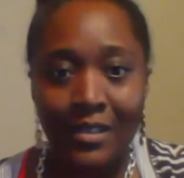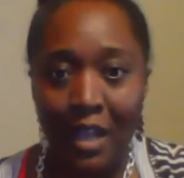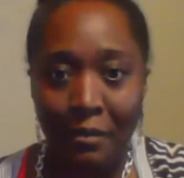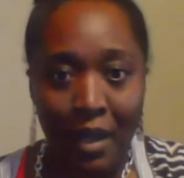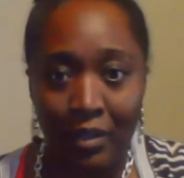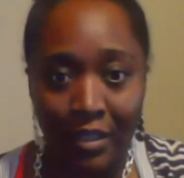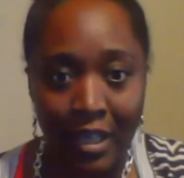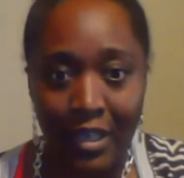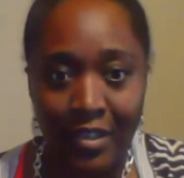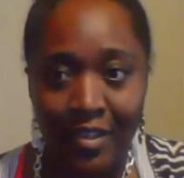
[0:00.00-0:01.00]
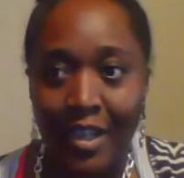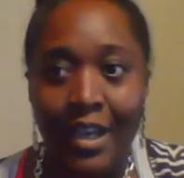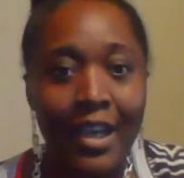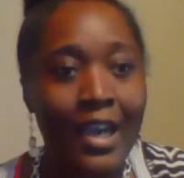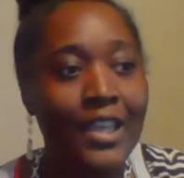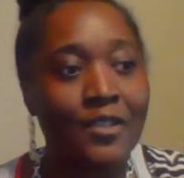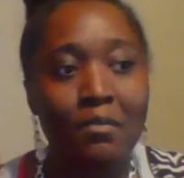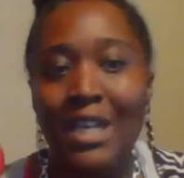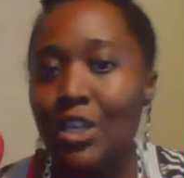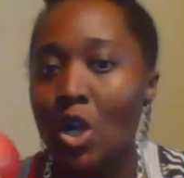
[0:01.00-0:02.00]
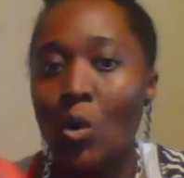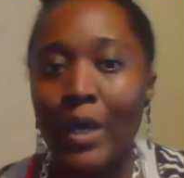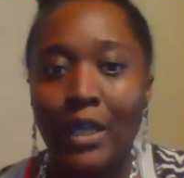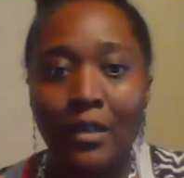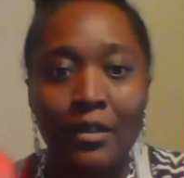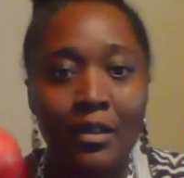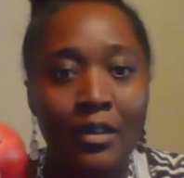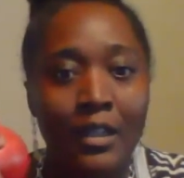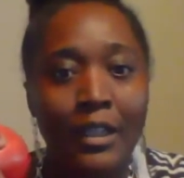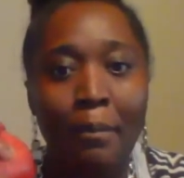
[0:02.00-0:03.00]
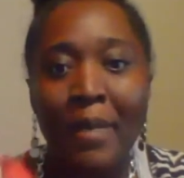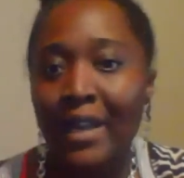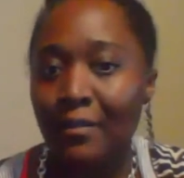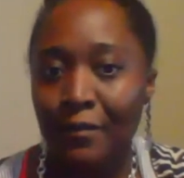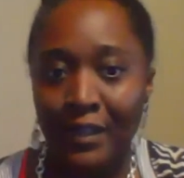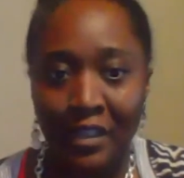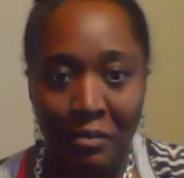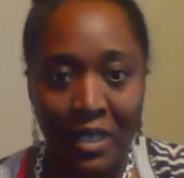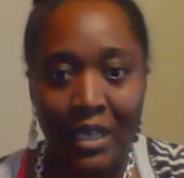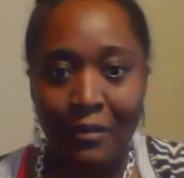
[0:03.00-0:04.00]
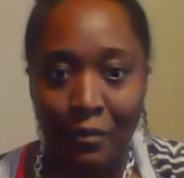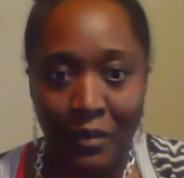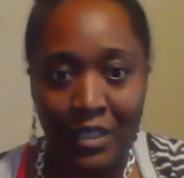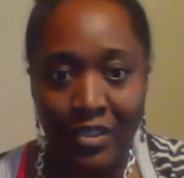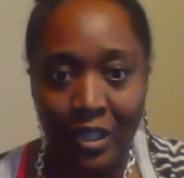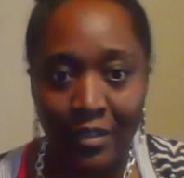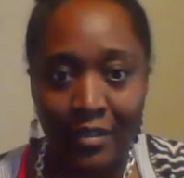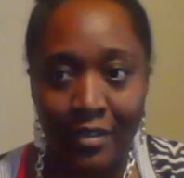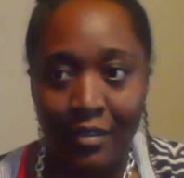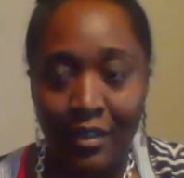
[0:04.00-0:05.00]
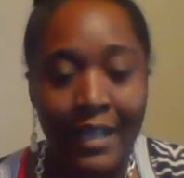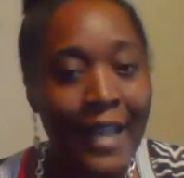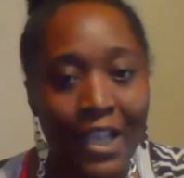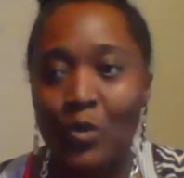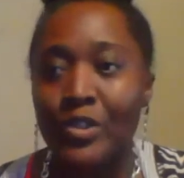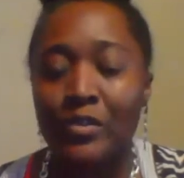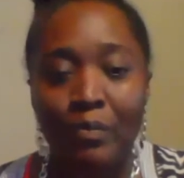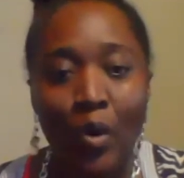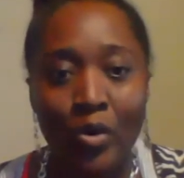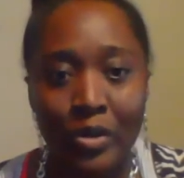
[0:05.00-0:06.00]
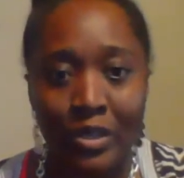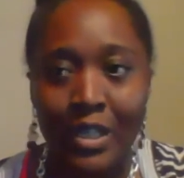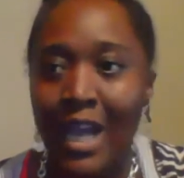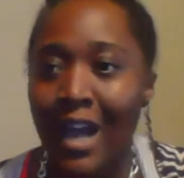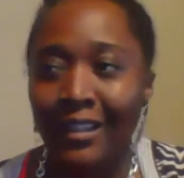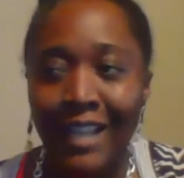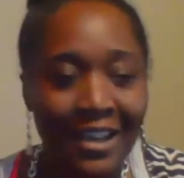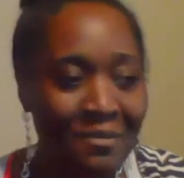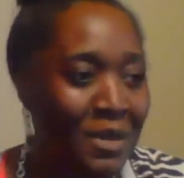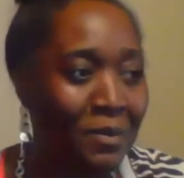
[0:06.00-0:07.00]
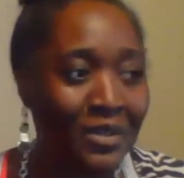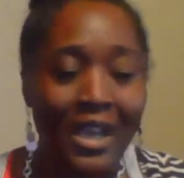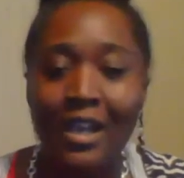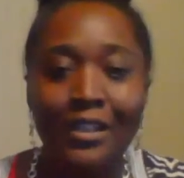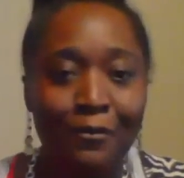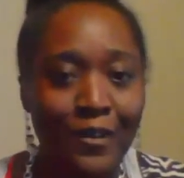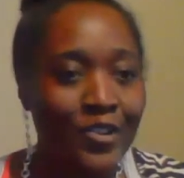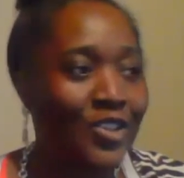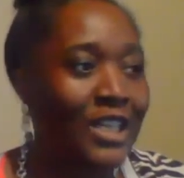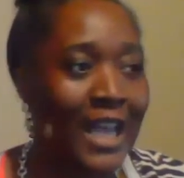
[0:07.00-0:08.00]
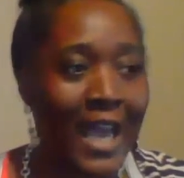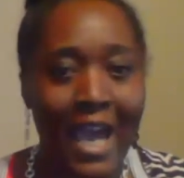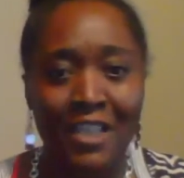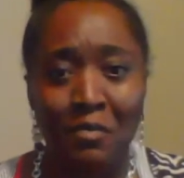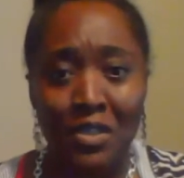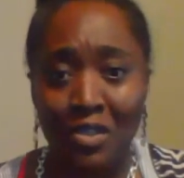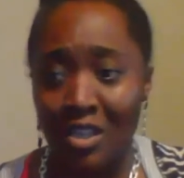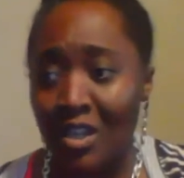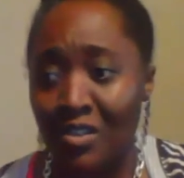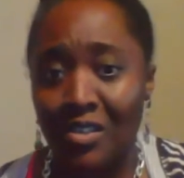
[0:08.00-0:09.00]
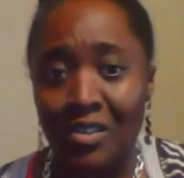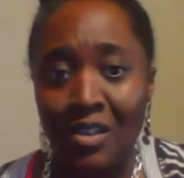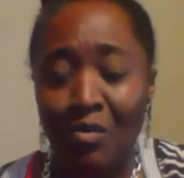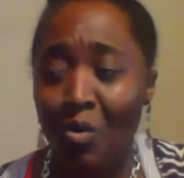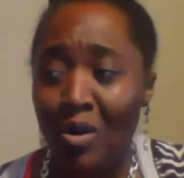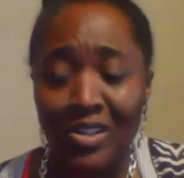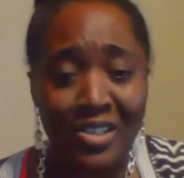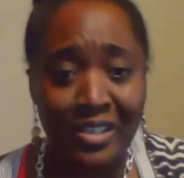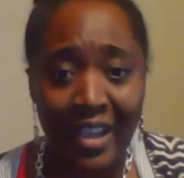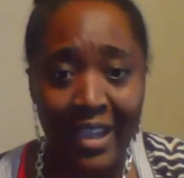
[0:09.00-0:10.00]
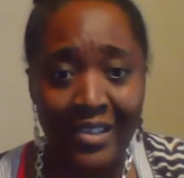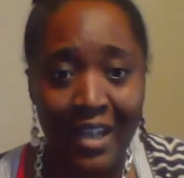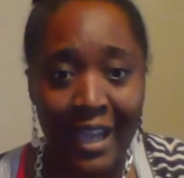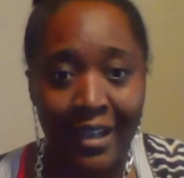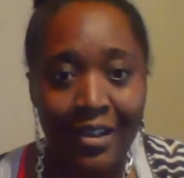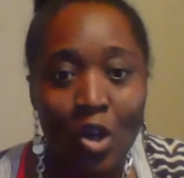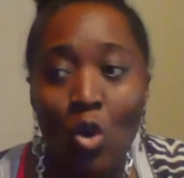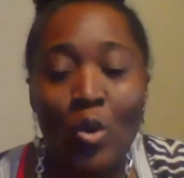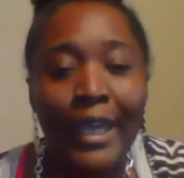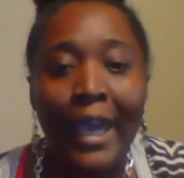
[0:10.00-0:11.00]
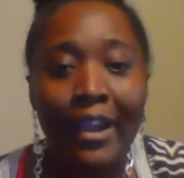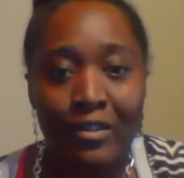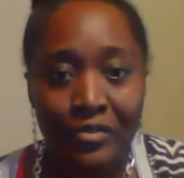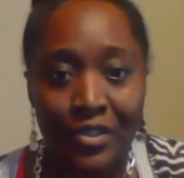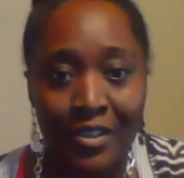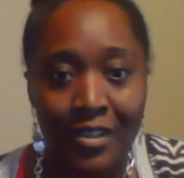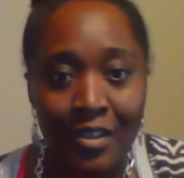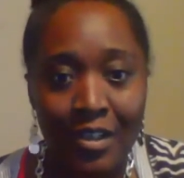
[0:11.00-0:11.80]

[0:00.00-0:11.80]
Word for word: it's not about the taste. It's me knowing the benefit that I'm getting from these things, and that's what's important. A lot of people, the first thing they ask me, sis, well, what does it taste like? Who cares?